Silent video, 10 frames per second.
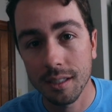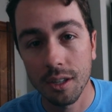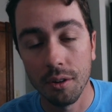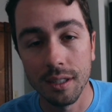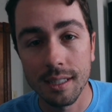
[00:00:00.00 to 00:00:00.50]

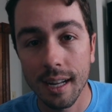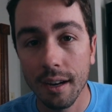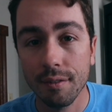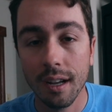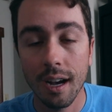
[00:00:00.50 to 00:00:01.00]
So instead
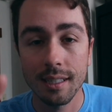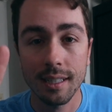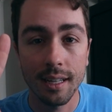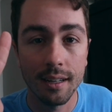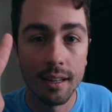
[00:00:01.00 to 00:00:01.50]
of
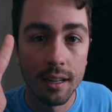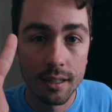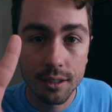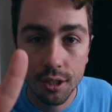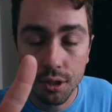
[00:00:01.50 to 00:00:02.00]
costing
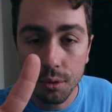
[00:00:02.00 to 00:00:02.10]
2